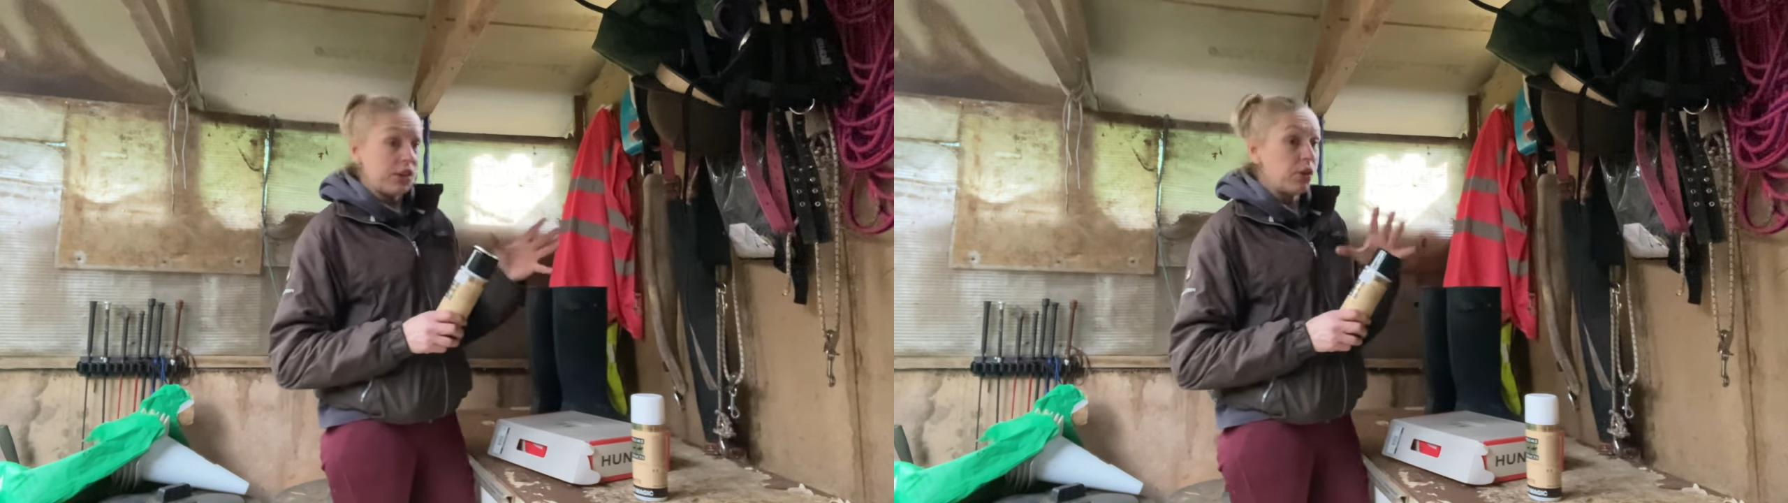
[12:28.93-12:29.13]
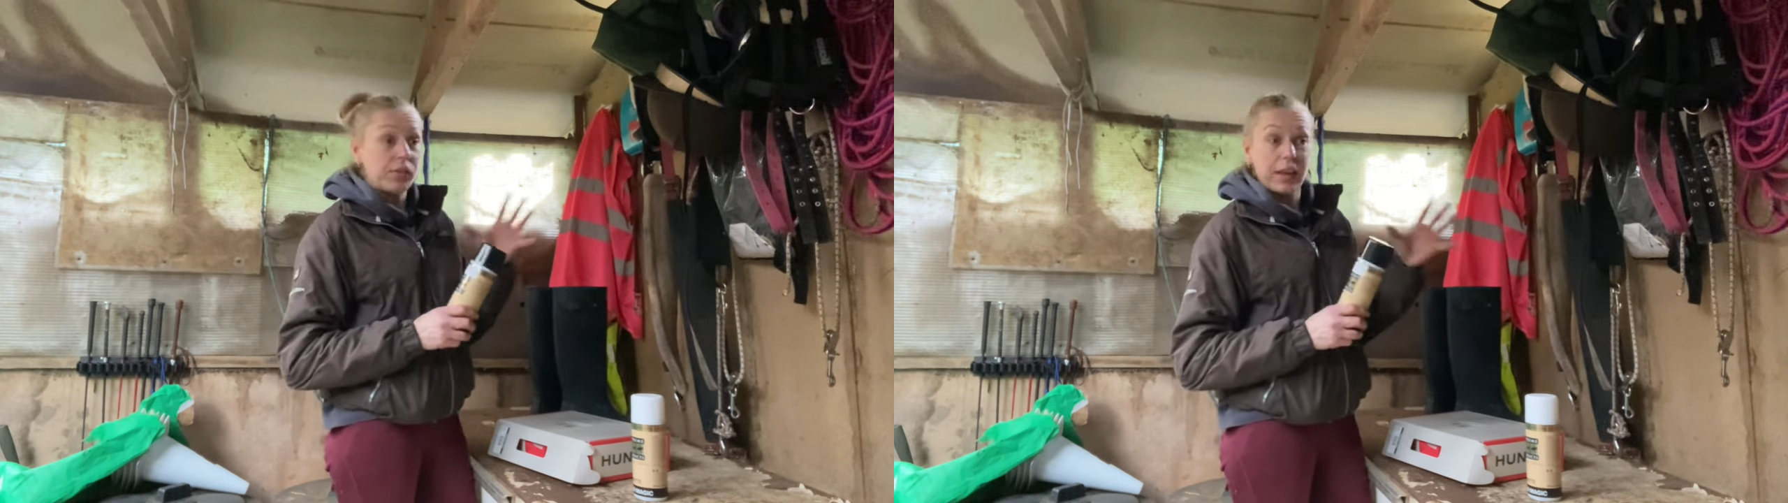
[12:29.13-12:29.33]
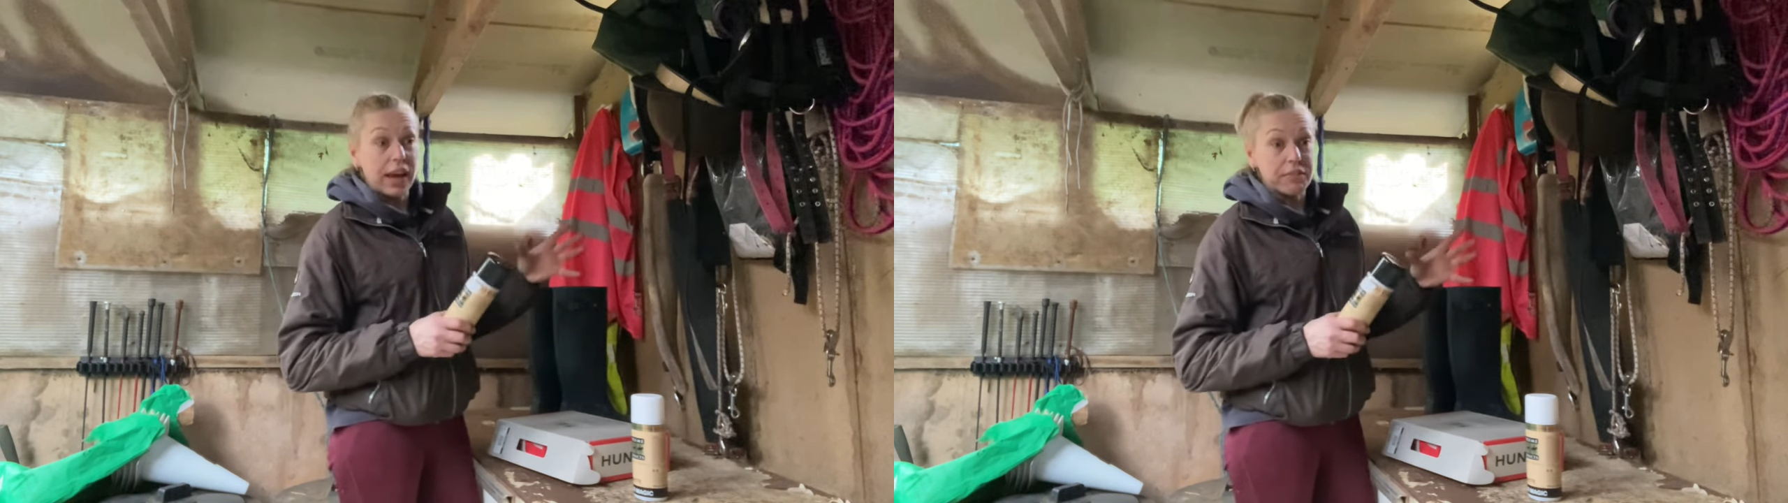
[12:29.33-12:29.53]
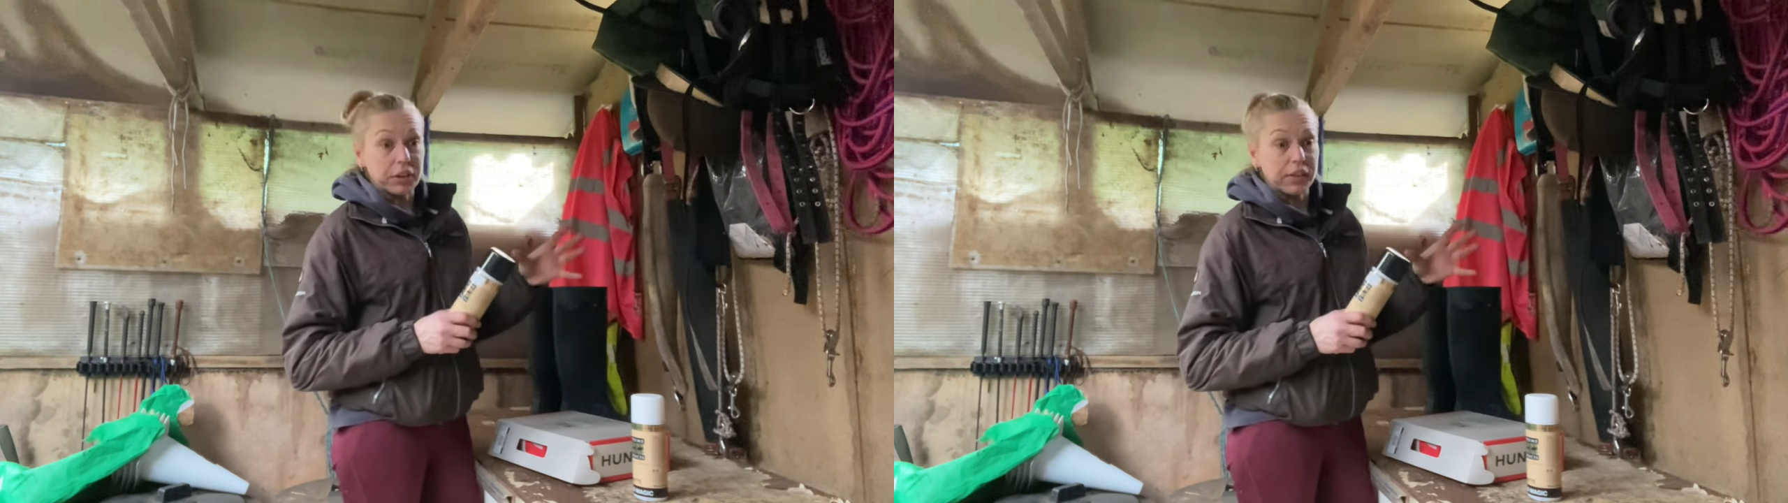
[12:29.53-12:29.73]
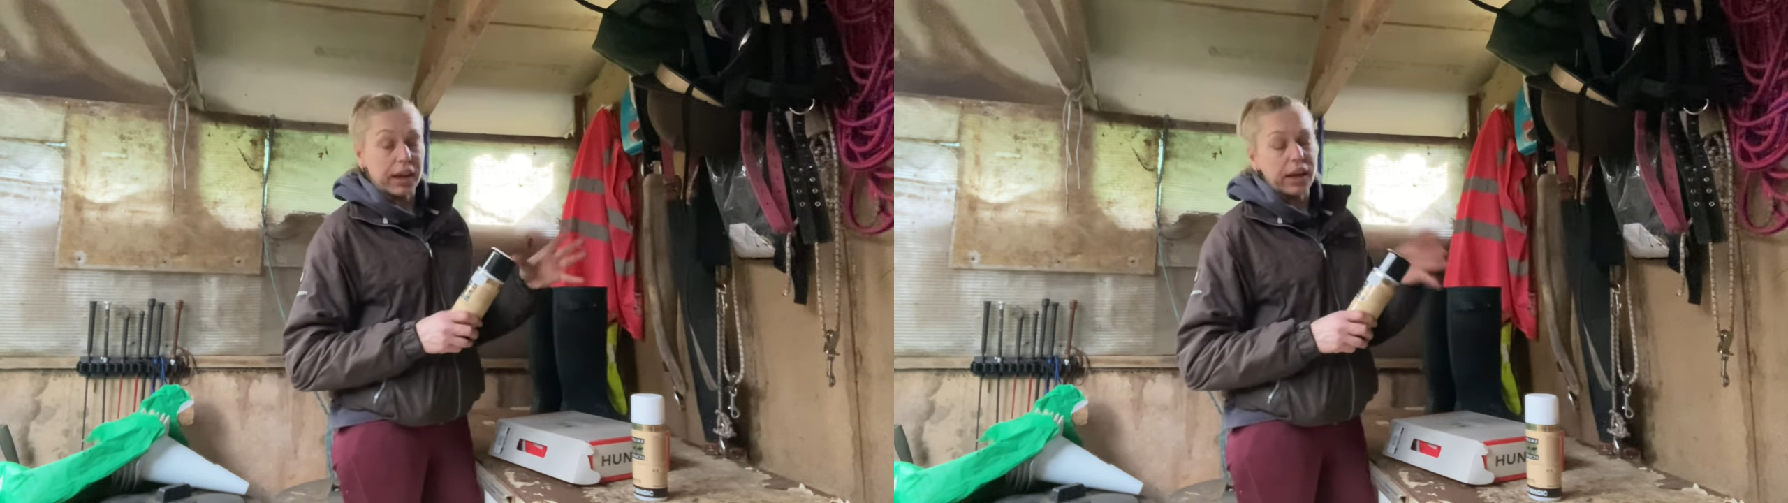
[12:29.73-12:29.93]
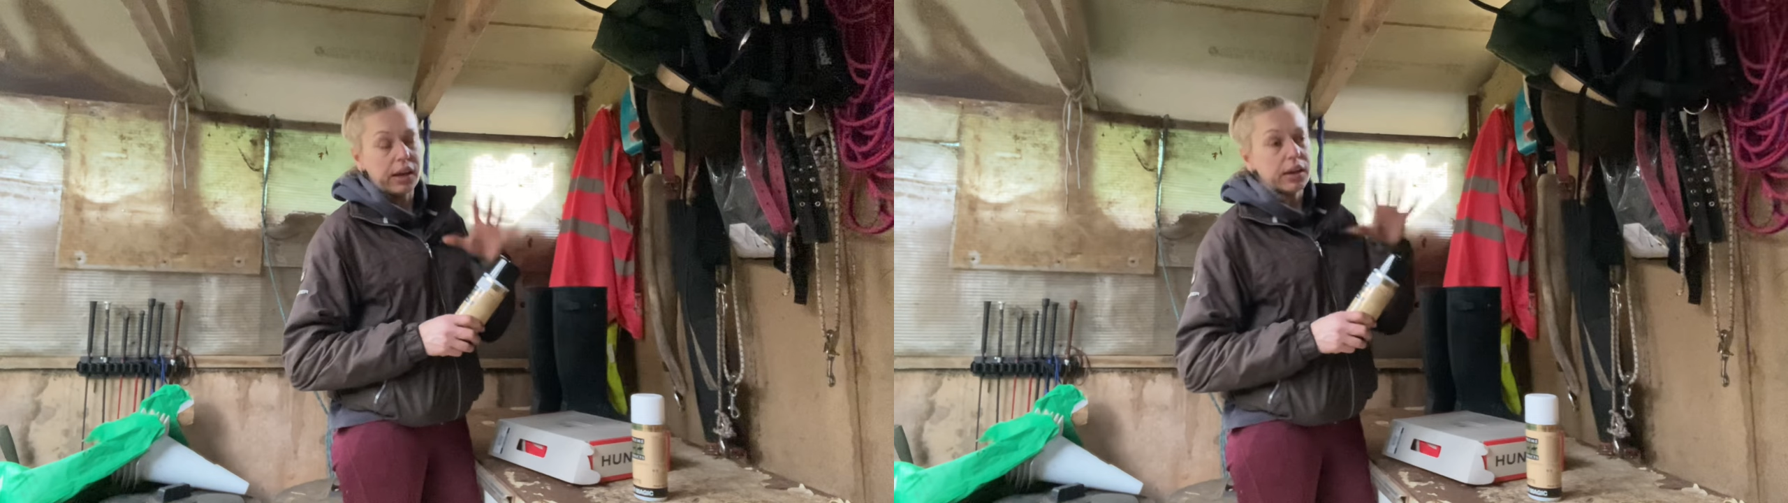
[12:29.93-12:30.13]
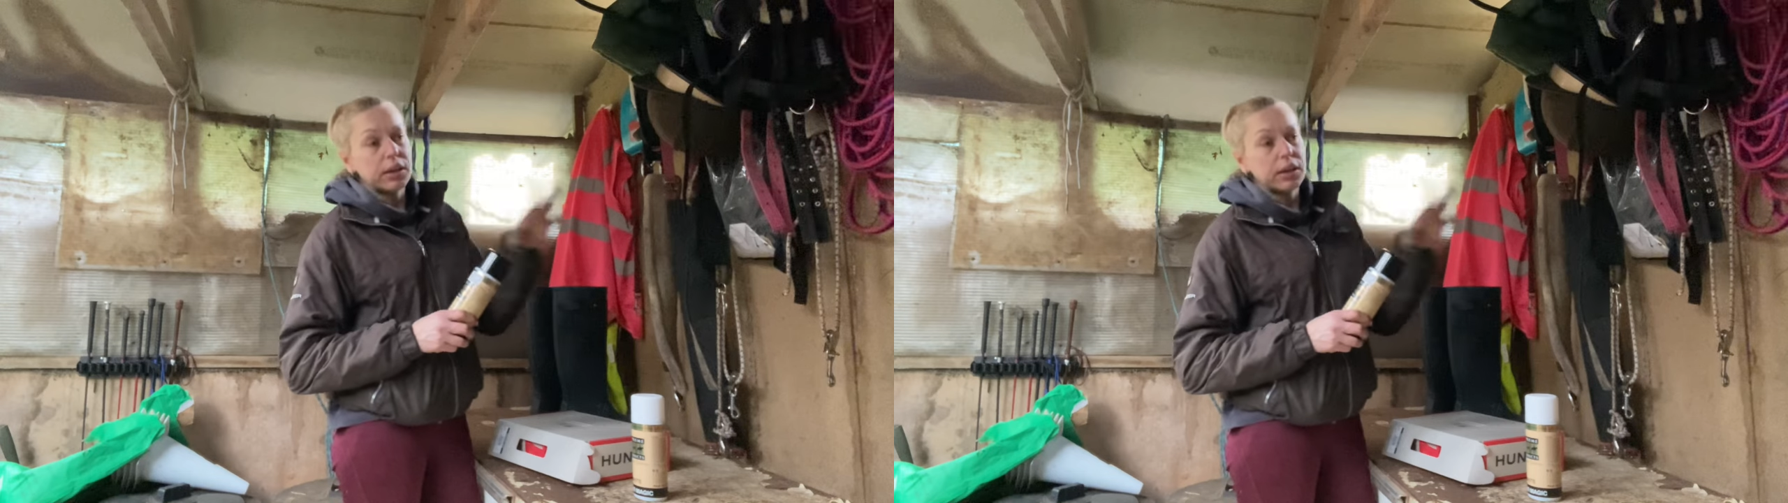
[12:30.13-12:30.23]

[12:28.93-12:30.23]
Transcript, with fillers: you see everything.